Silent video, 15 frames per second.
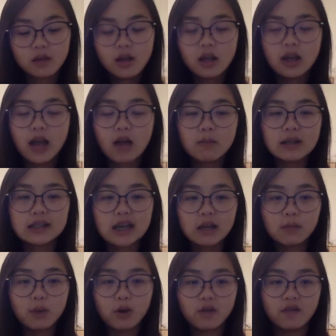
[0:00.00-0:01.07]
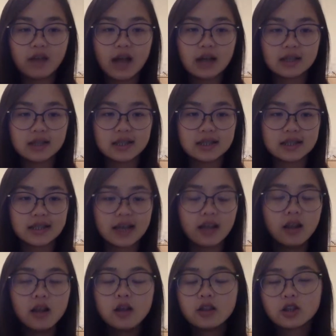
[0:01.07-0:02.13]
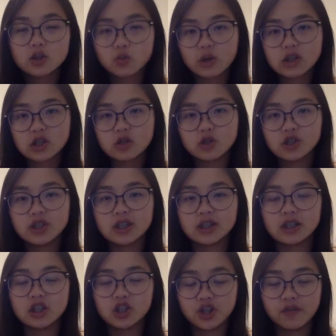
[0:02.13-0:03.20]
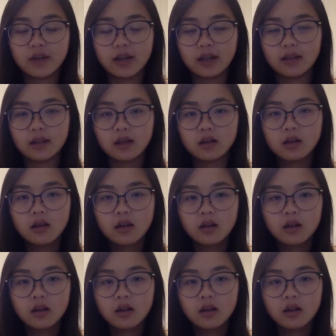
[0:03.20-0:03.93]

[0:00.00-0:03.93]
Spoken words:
Now, my second point of analysis is that this resolution doesn't achieve anything.